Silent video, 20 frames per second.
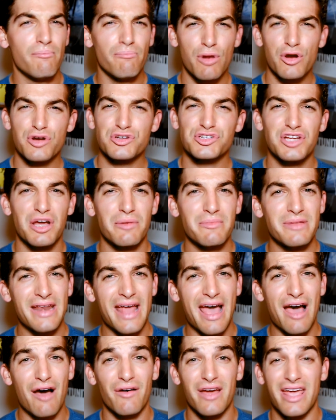merch coming
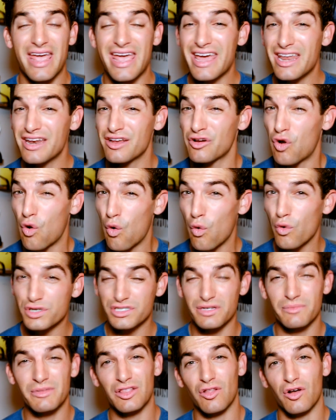out, and a
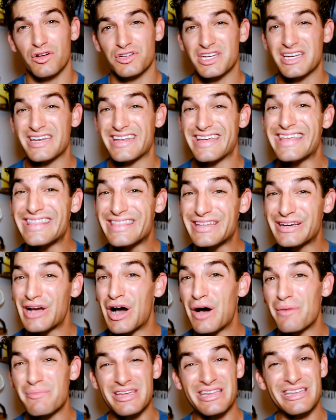course I'll be launching in the
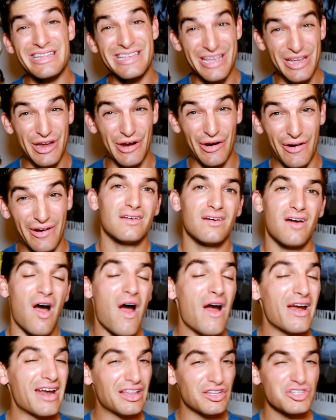coming year.
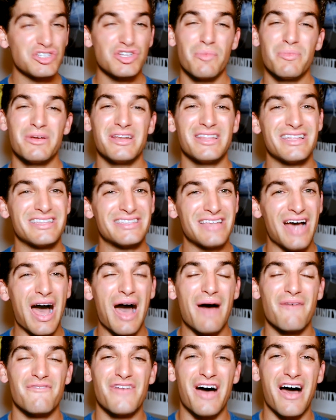All right, now let's jump into the
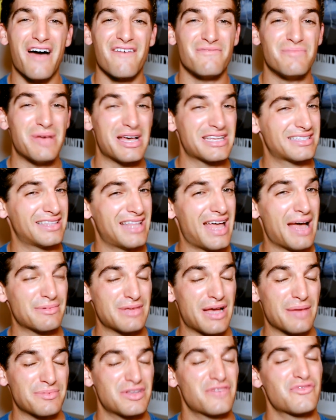top five best
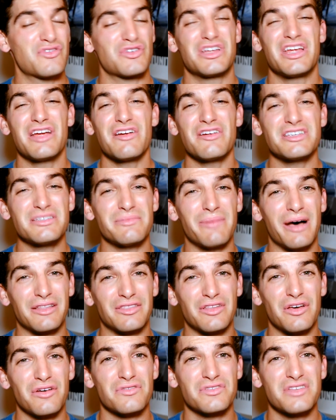laptops. And if you're curious about
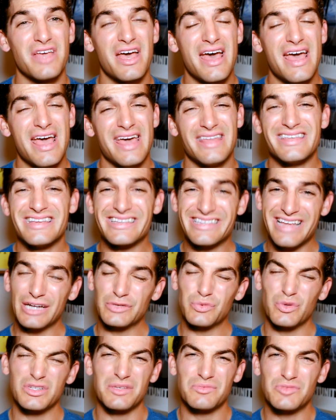those and the
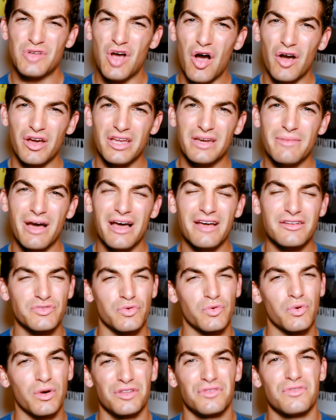exact ones I'm talking about as
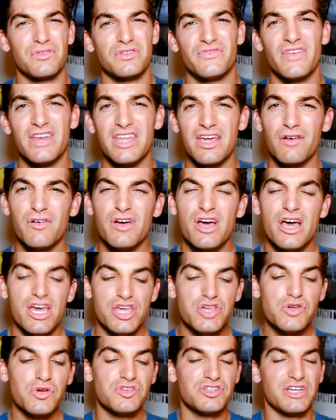we're working through this video,
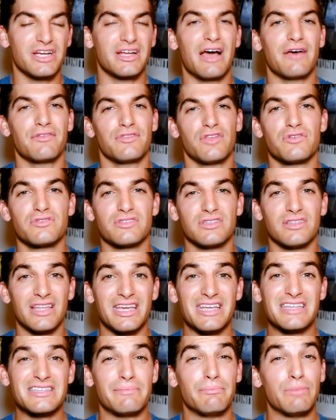you can check out those
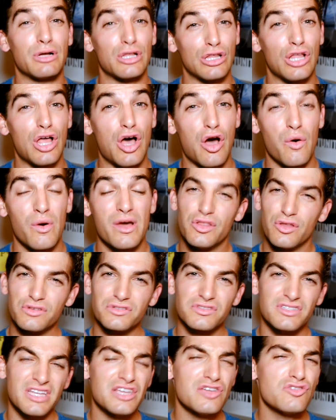links below. Those
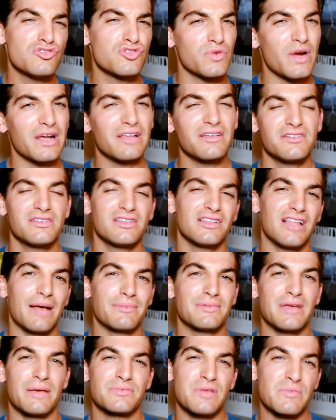will take you directly to the
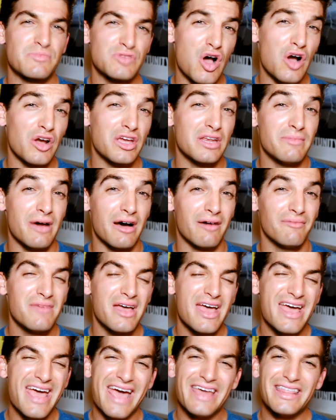laptops I'm talking about.
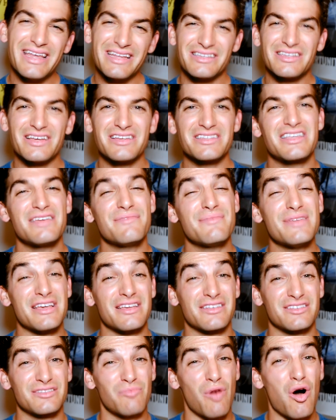And that does give me
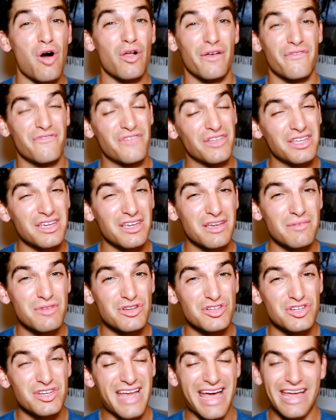a small affiliate
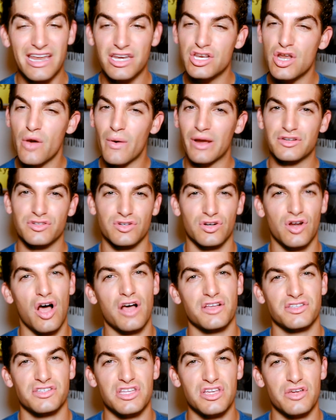commission at no extra
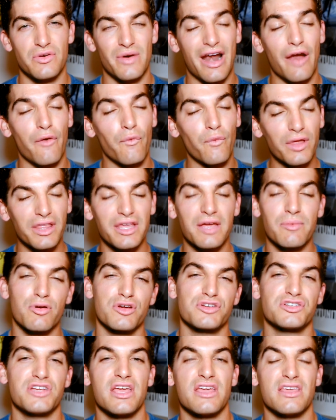cost to you. And I really
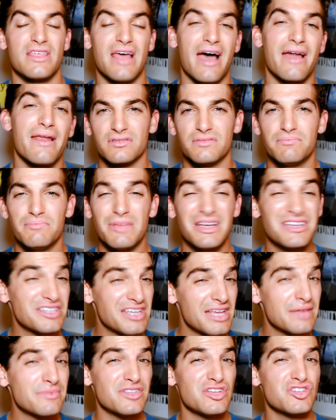appreciate that because
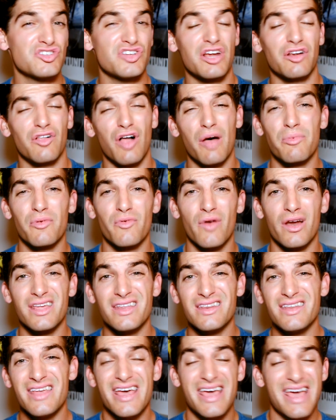it keeps this channel up and
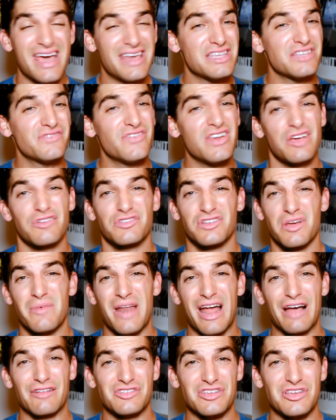running and these videos
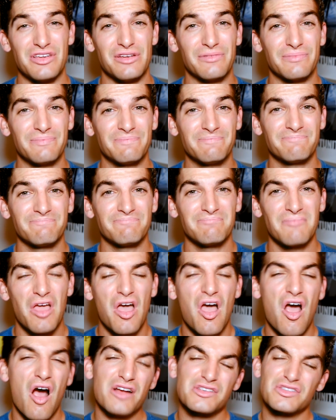coming out to you.
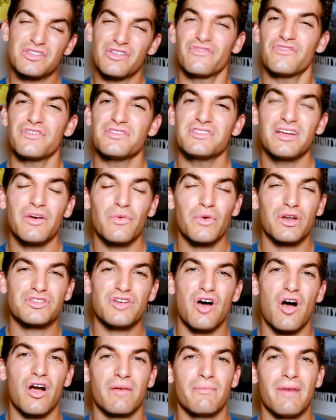All right, so the first thing I wanna
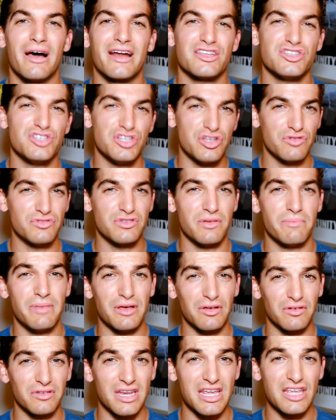talk about is
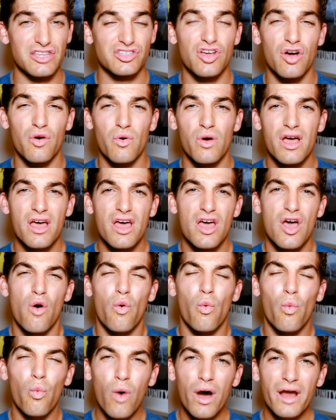usability. So
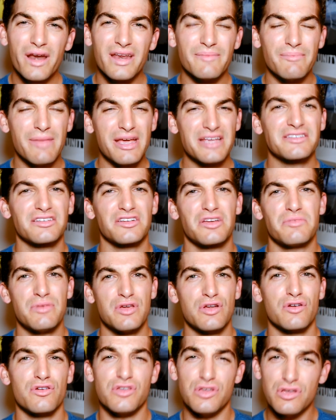what makes a
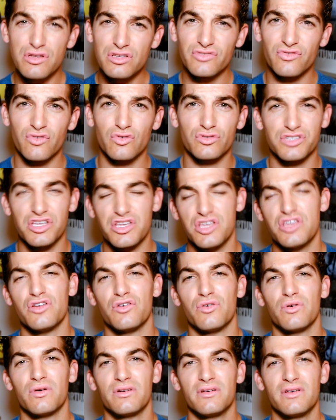computer useful to
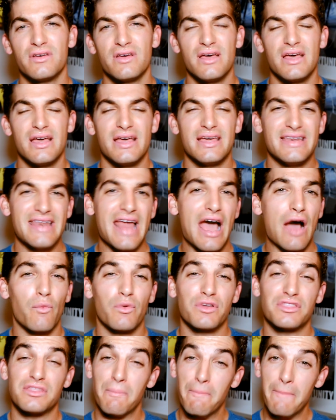you? Now,
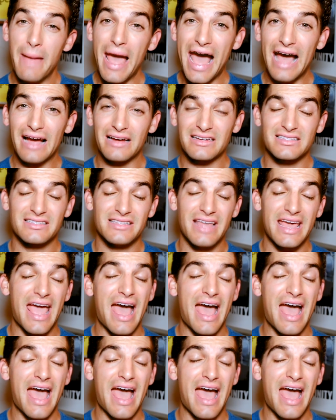with the Macs, they